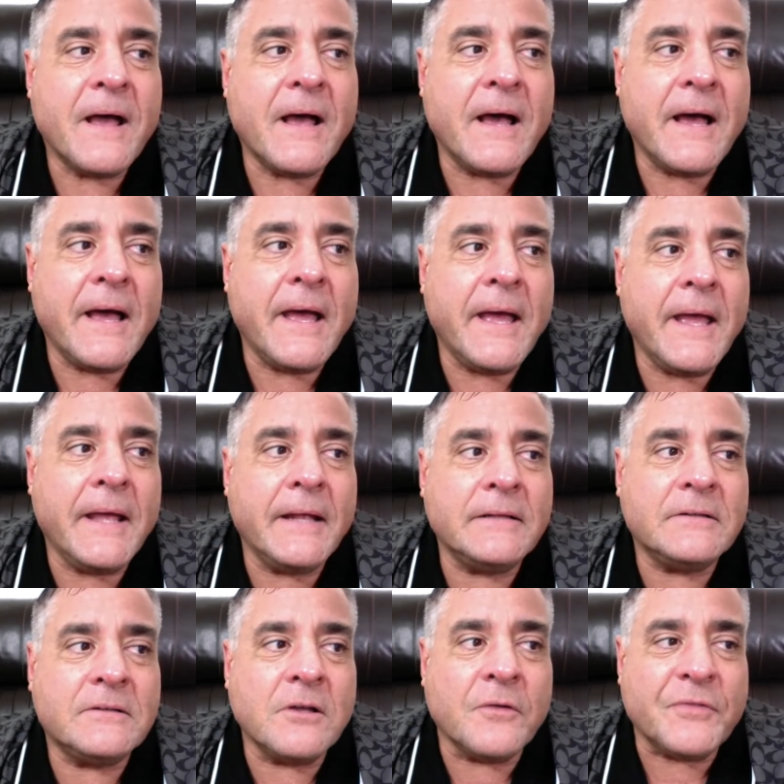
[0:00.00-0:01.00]

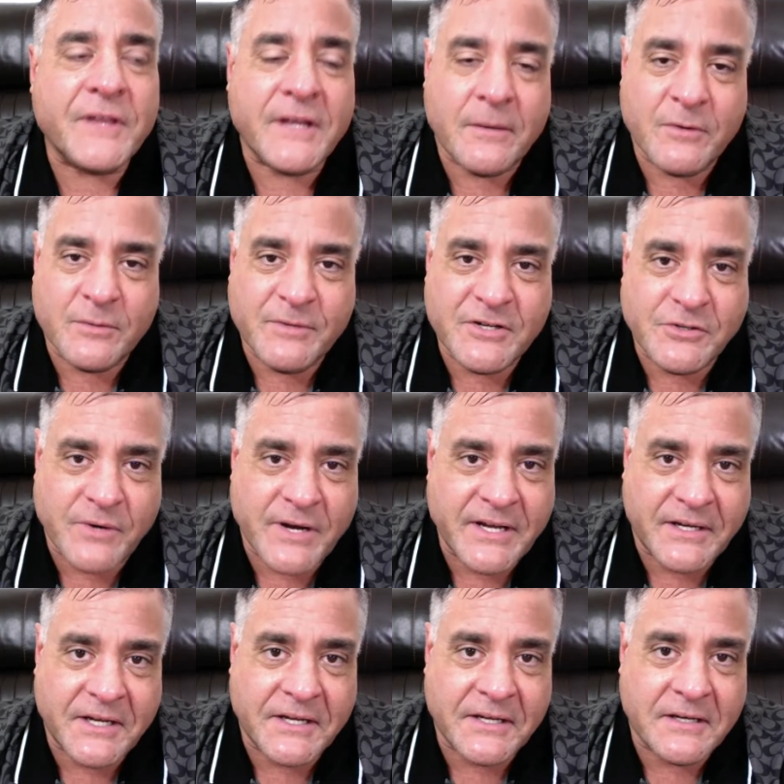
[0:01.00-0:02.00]
I don't think I'm gonna be
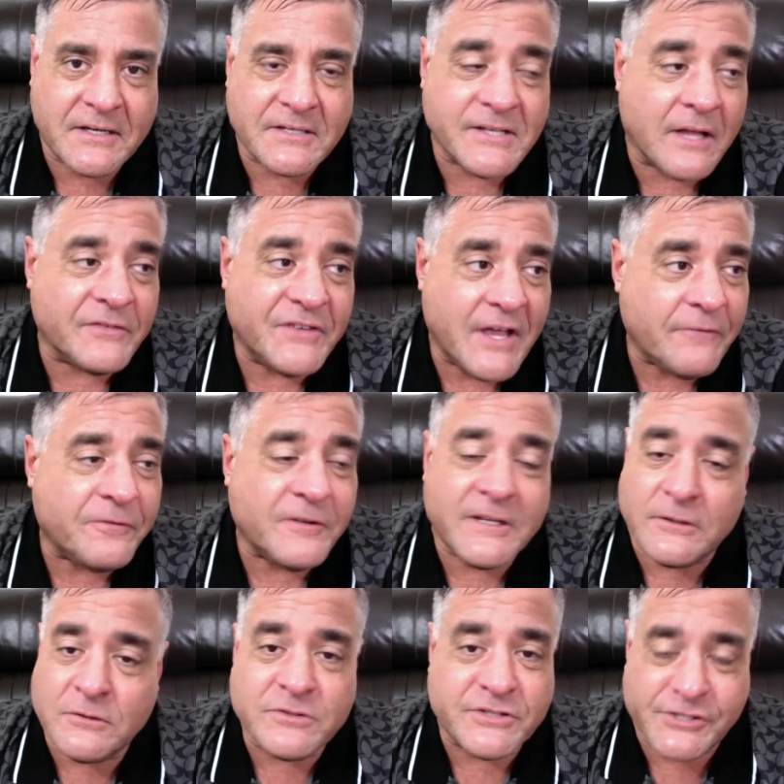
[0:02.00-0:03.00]
drinking because I'll definitely
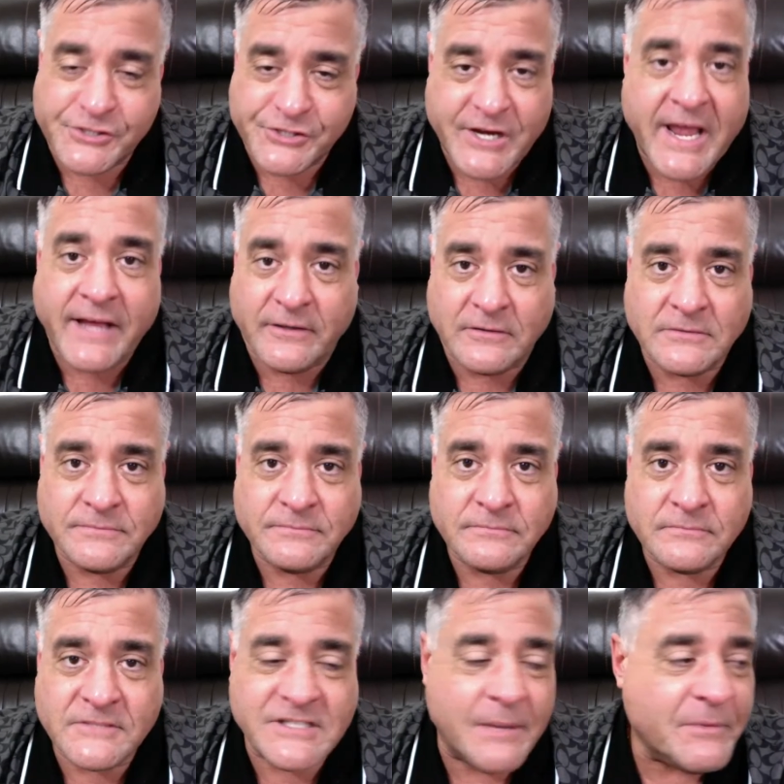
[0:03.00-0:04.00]
lose a channel
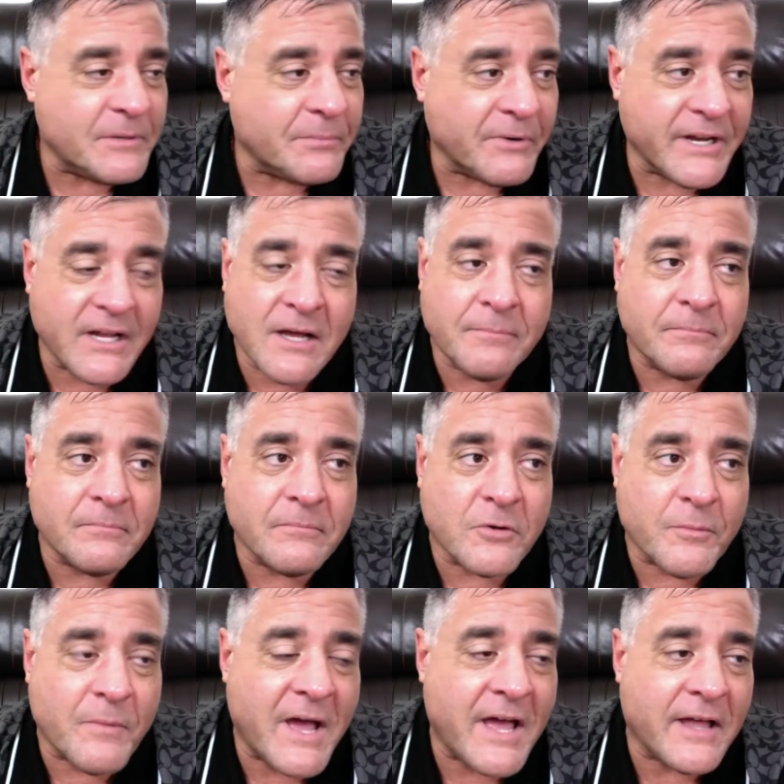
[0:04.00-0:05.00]
because I'm gonna bring up or
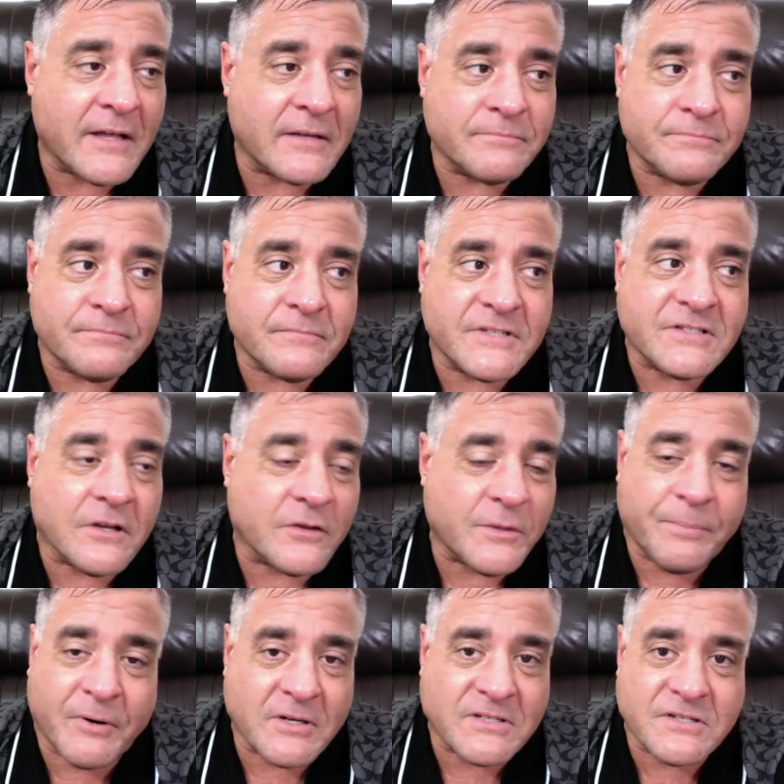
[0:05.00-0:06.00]
my this other
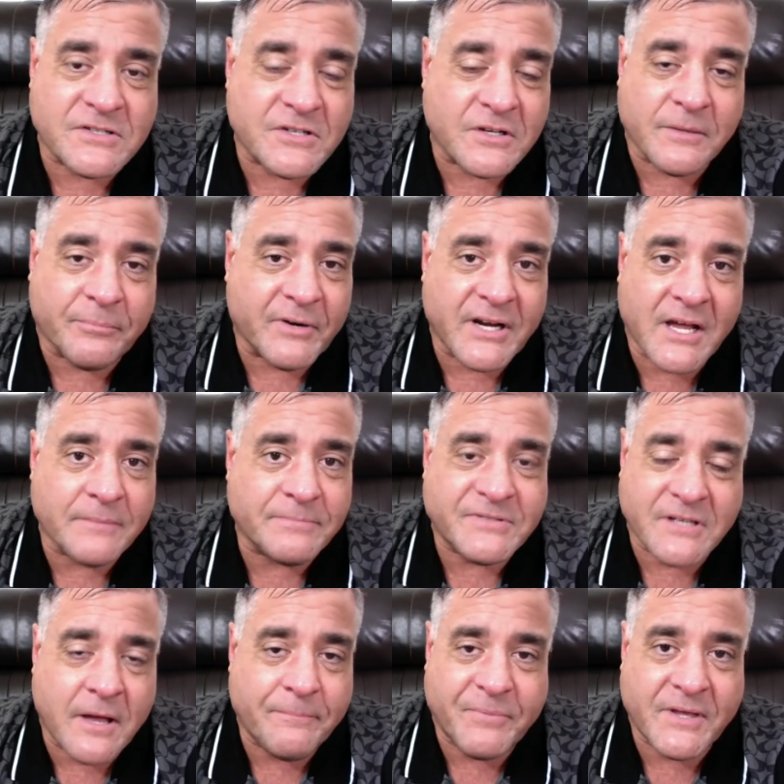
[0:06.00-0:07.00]
person's gonna bring up
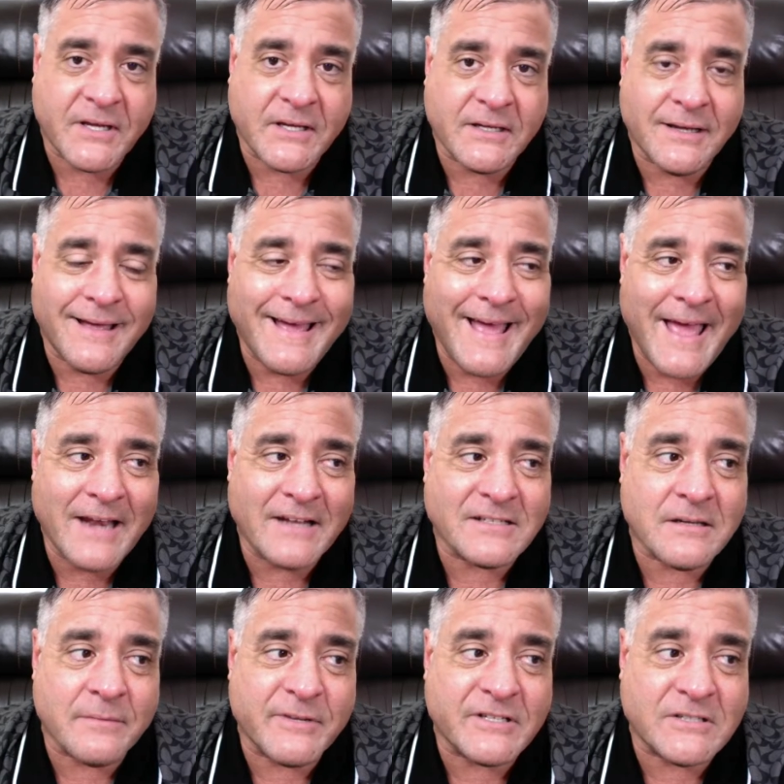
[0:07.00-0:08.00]
something and it's
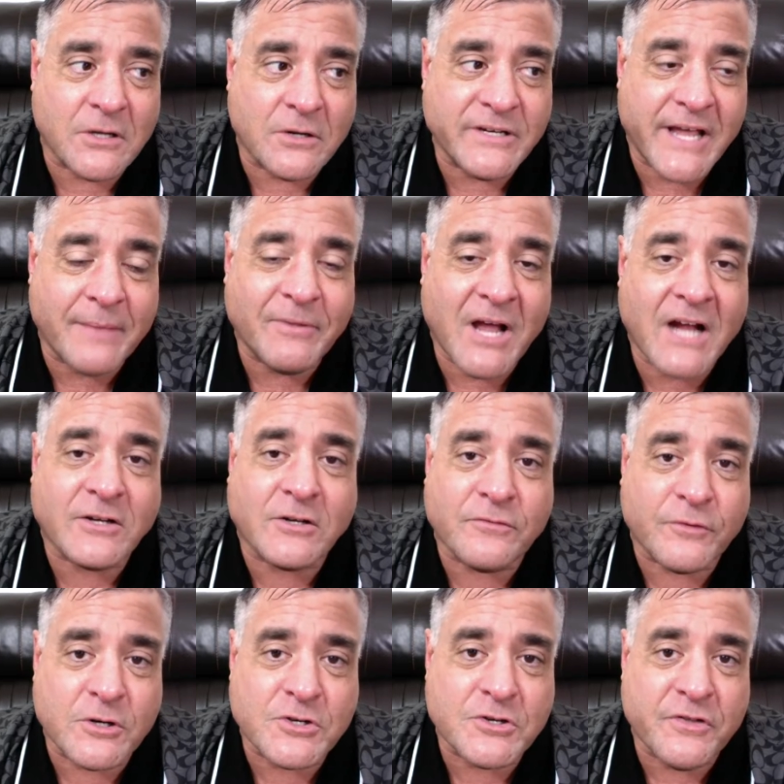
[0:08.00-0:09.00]
gonna be so damn
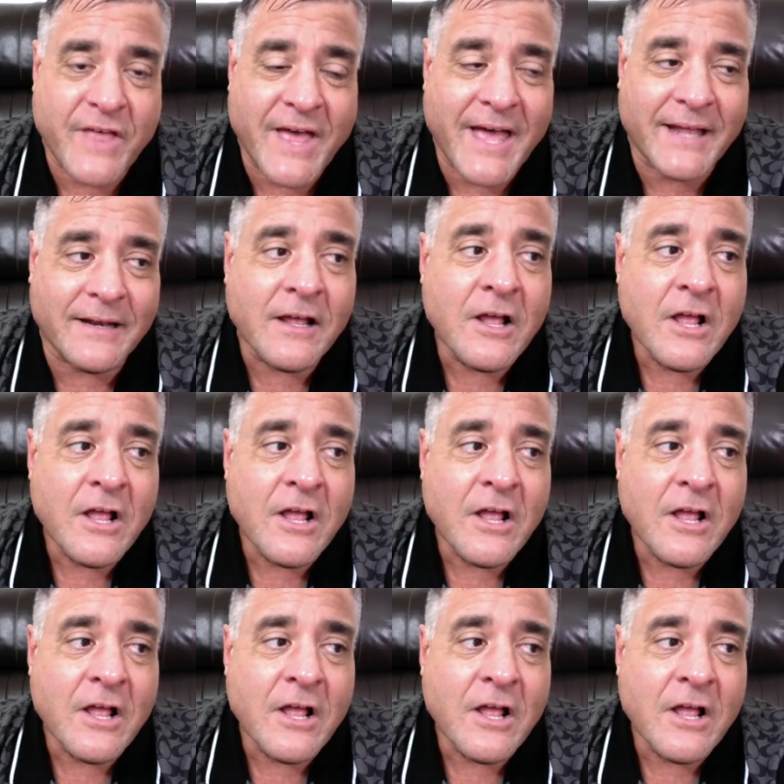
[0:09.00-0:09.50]
controversial that